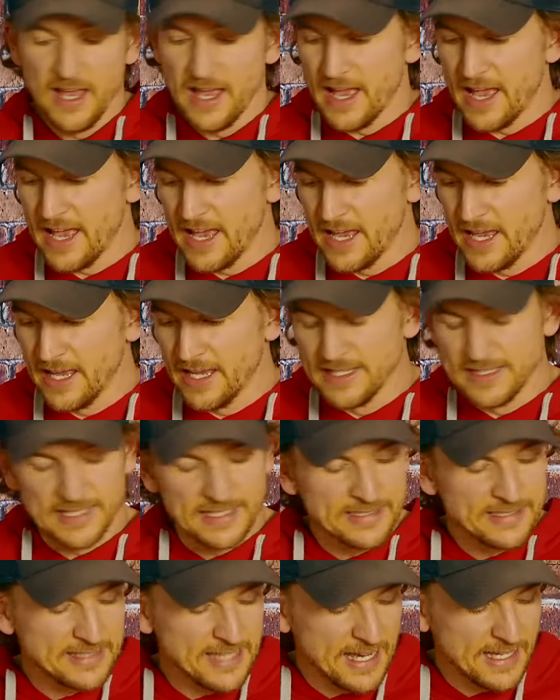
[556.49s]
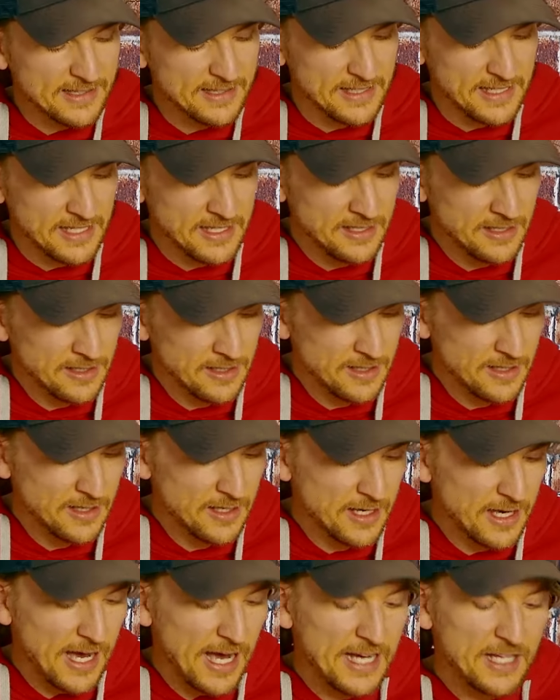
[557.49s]
And sadly,
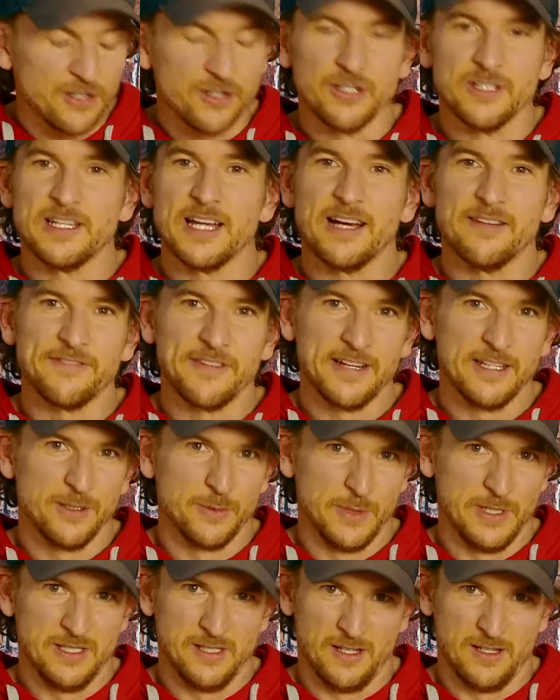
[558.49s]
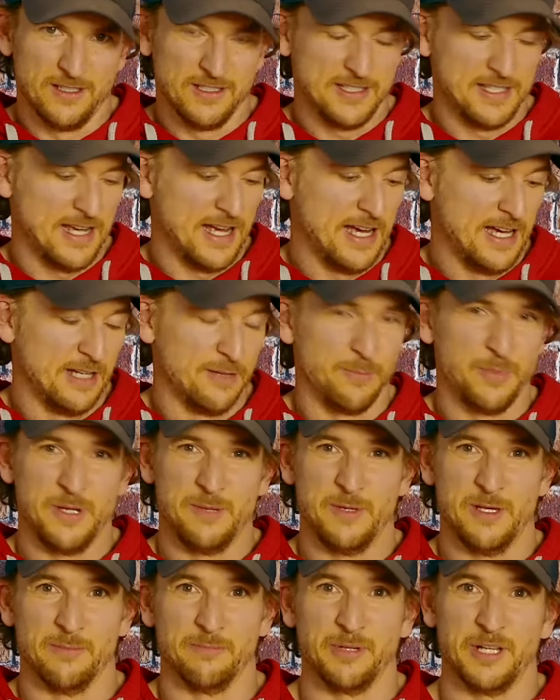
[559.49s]
I could not find the results on
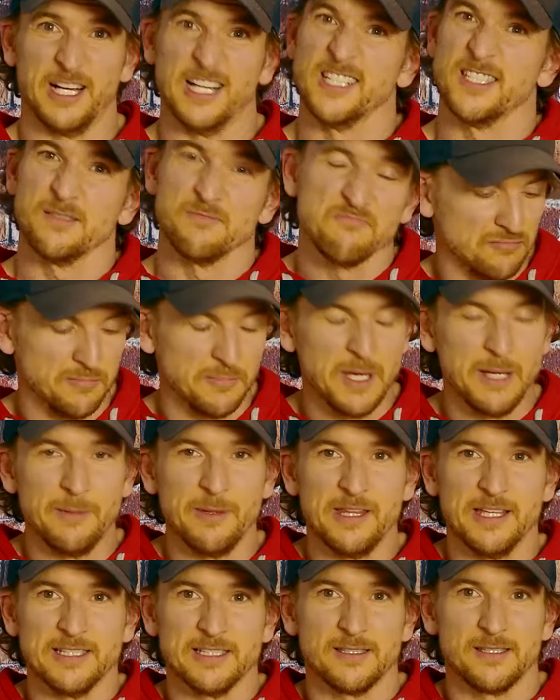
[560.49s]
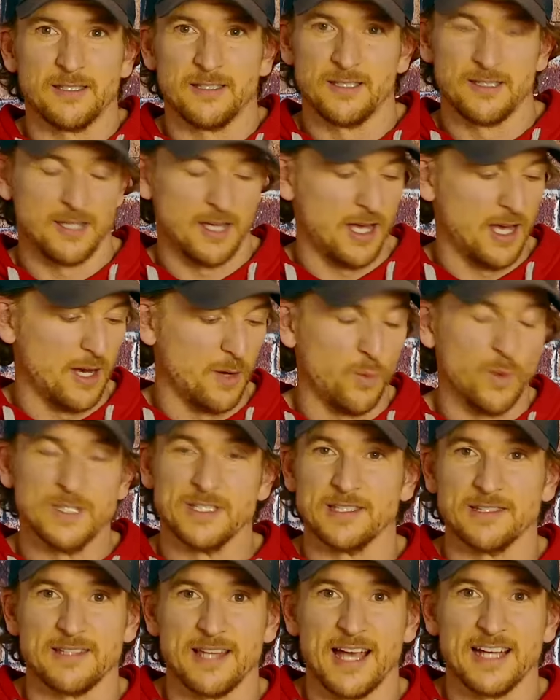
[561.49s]
Premium Plus. Maybe this
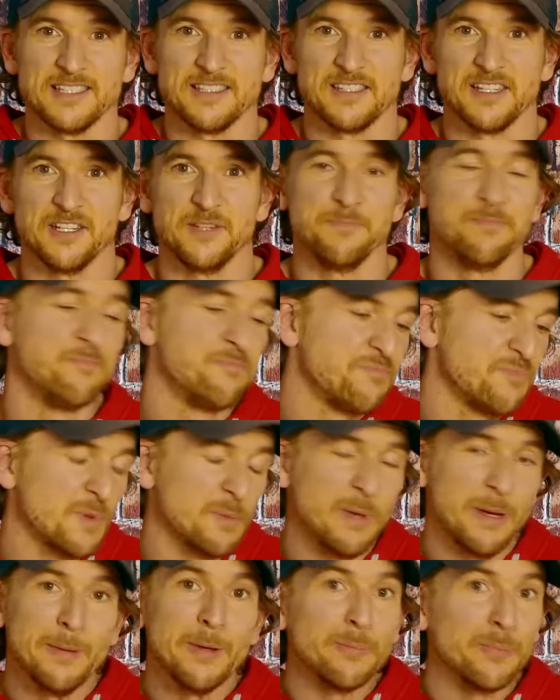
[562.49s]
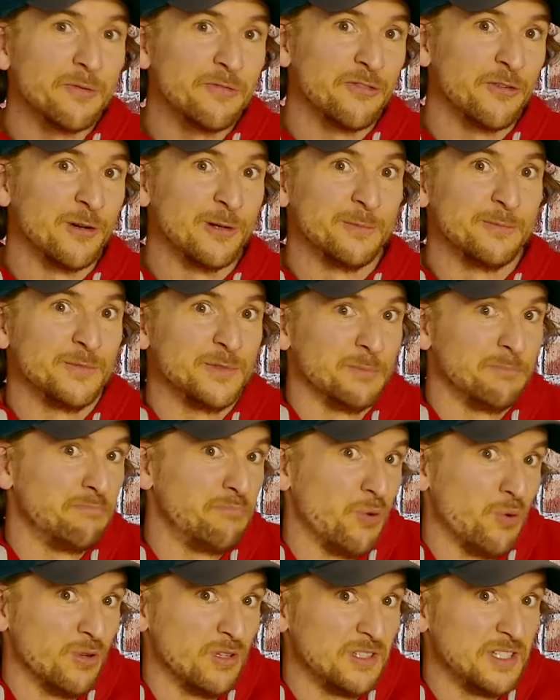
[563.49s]
wasn't tested. Maybe it performed
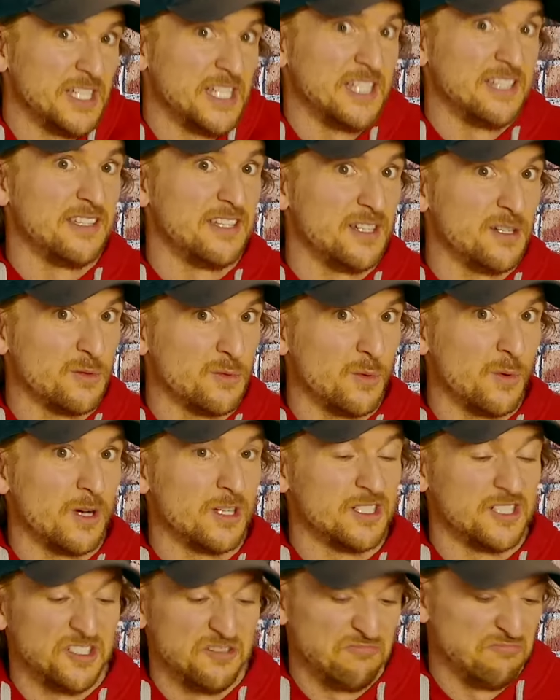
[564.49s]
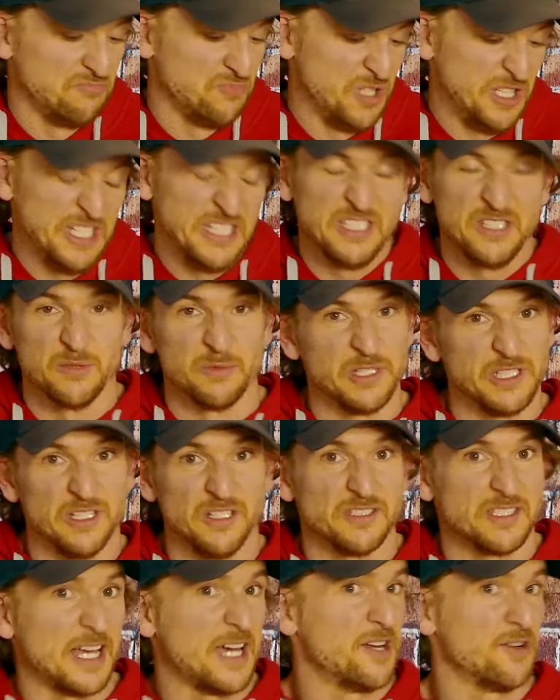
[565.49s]
poorly and they didn't want to release the
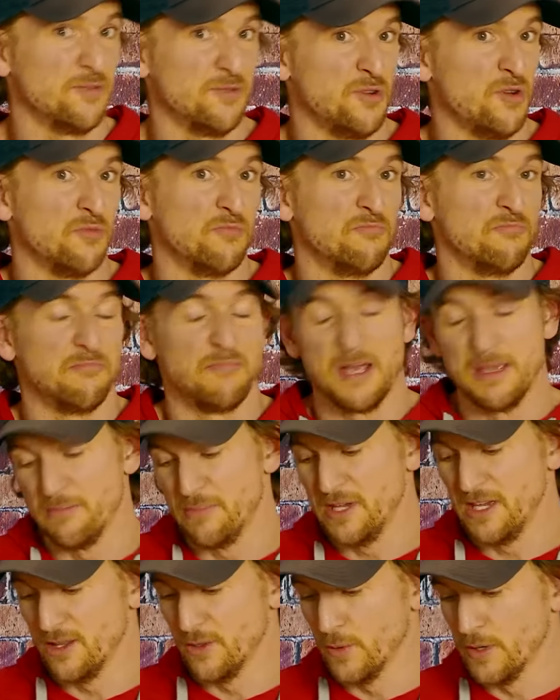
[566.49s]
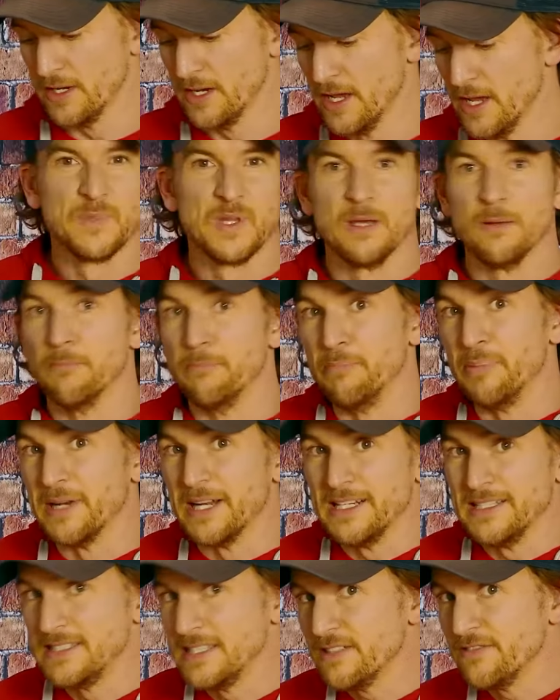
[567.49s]
results. I don't know. Might be either one. But
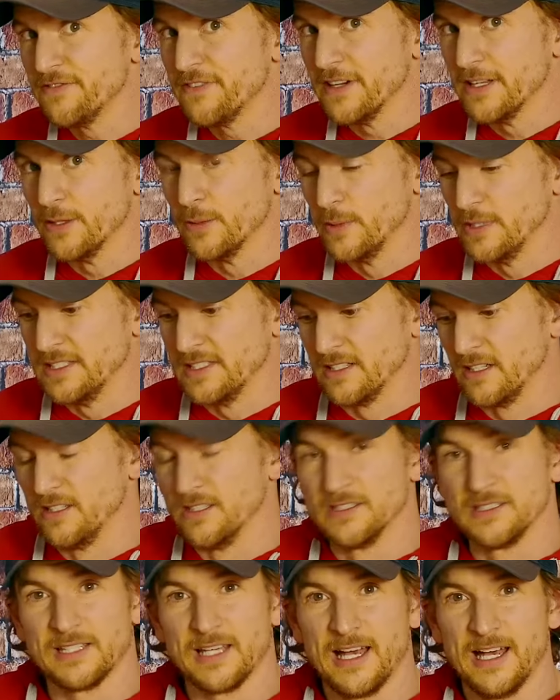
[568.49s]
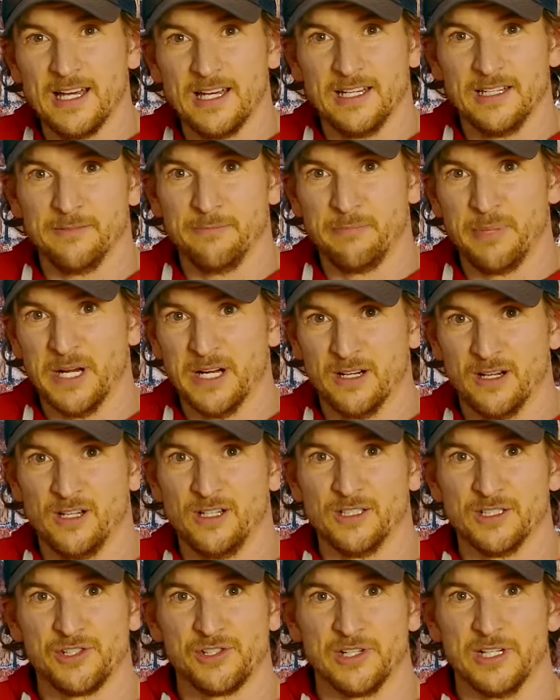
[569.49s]
I did find the results on Behr
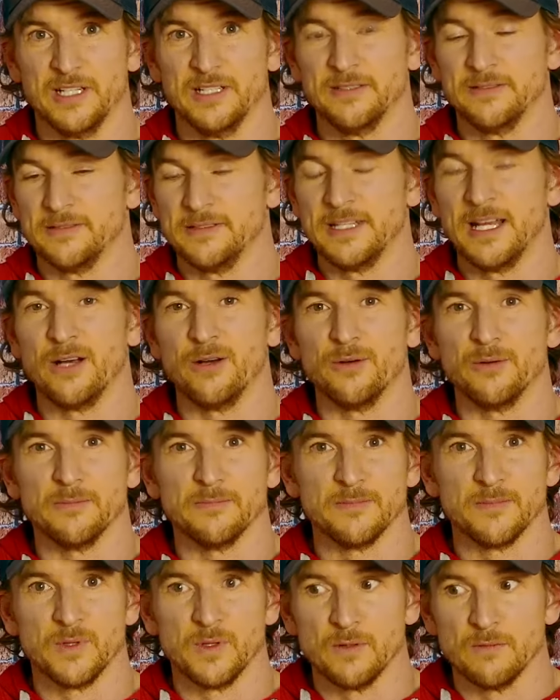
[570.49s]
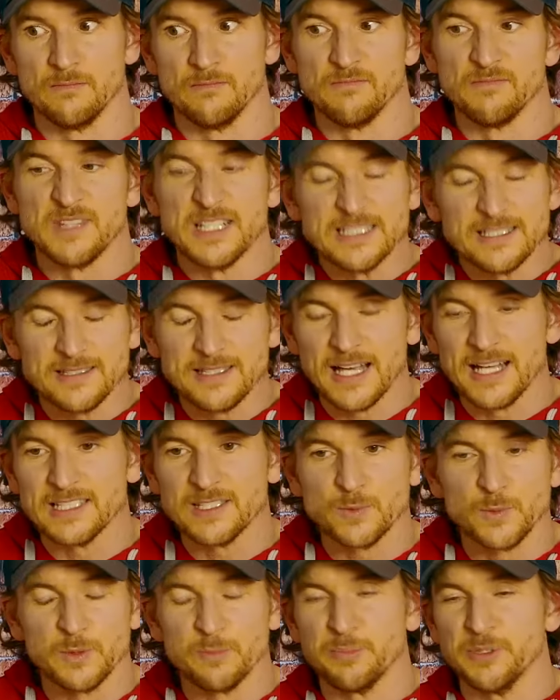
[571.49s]
Ultra. Now, this
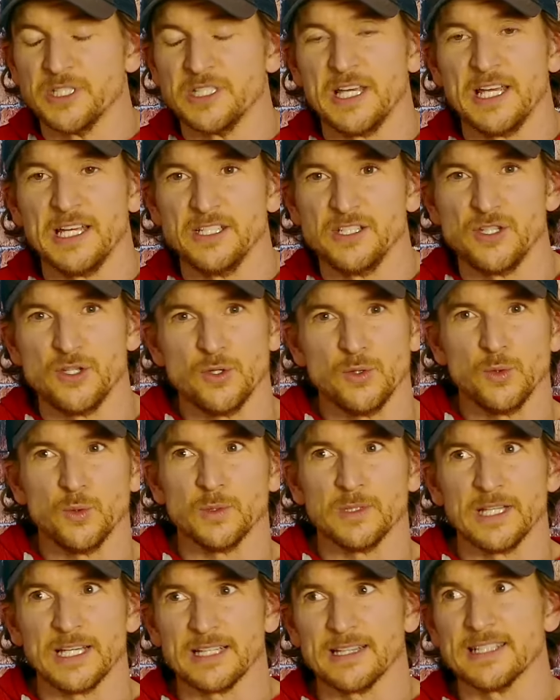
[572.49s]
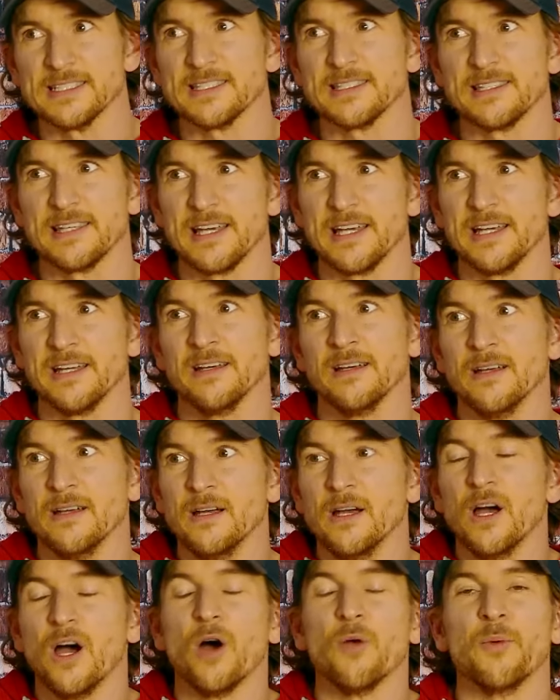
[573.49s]
test would pertain to you, like let's say
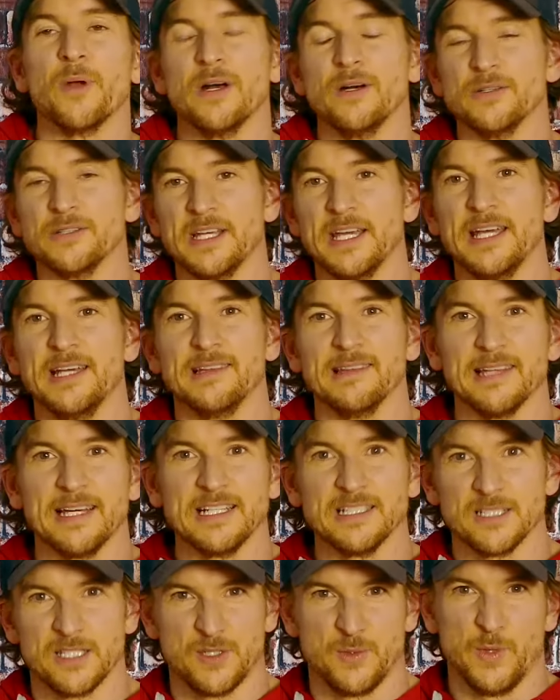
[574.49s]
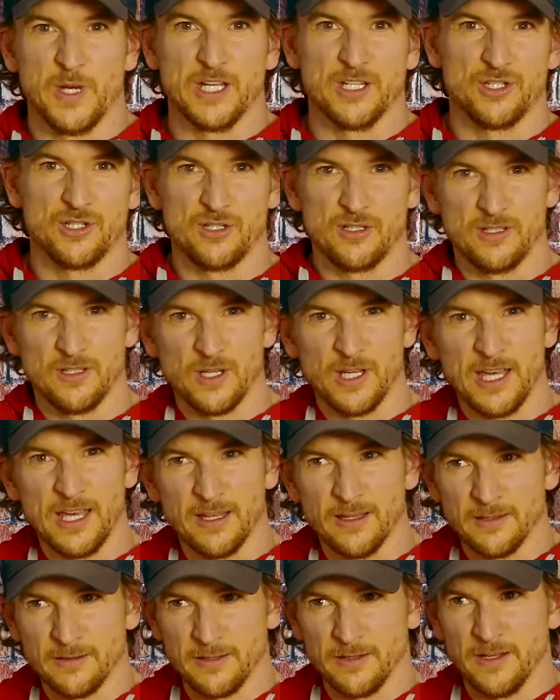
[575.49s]
around a light switch.
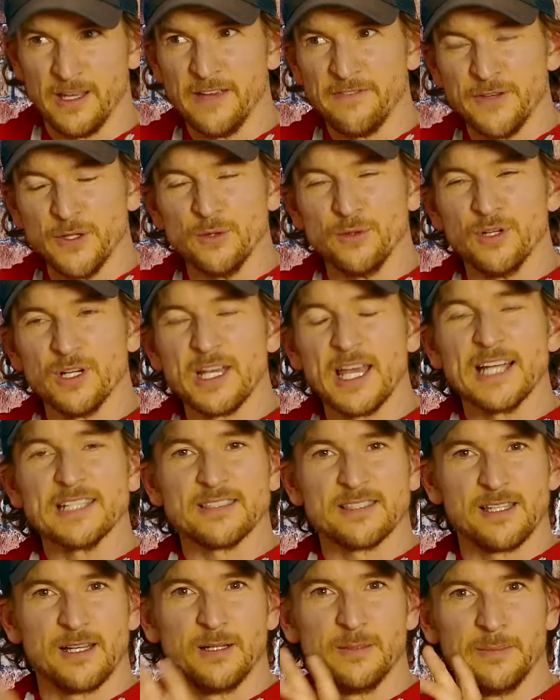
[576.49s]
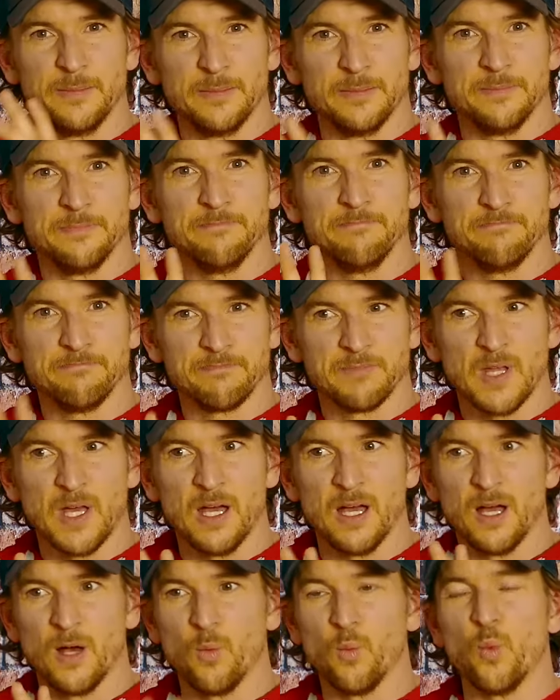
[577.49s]
And if you look at some
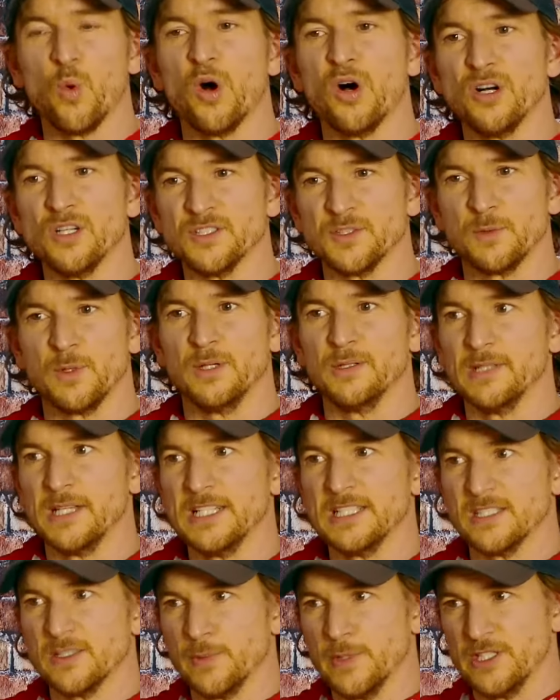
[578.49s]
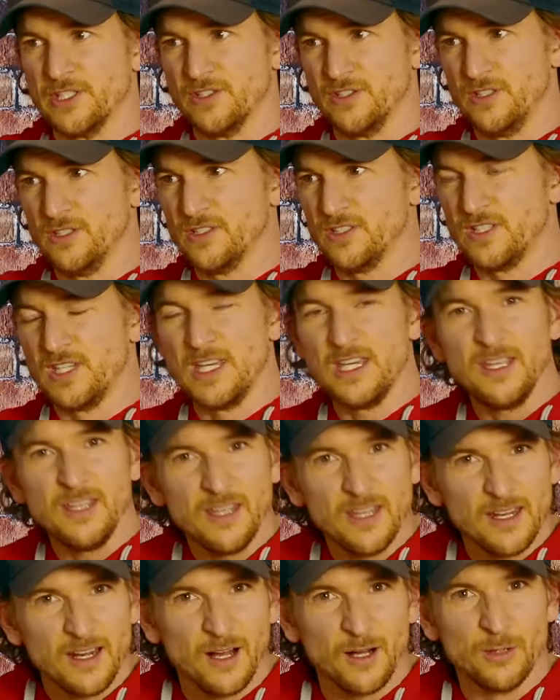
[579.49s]
walls around light switches, you'll see
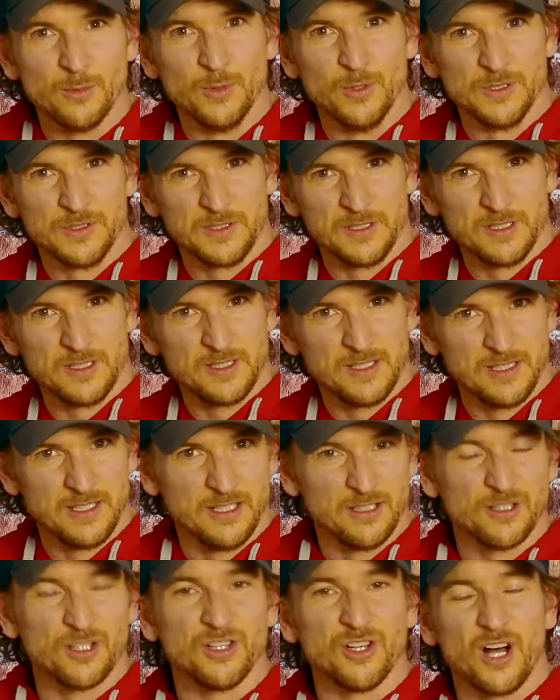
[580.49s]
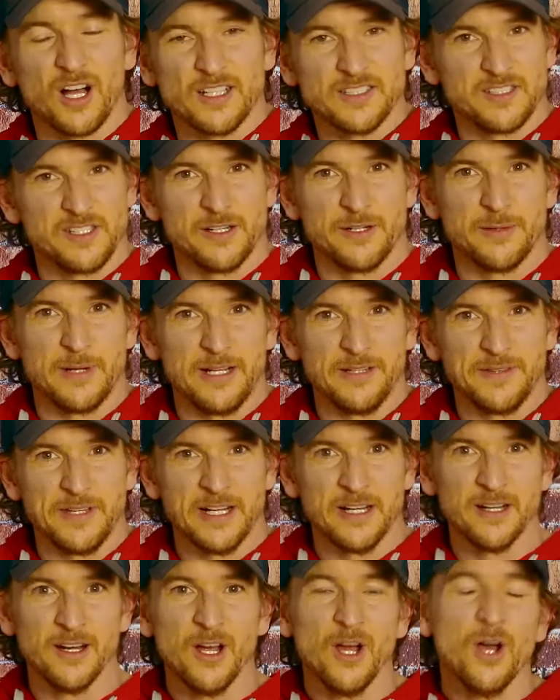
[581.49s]
it almost looks a little glossy around there,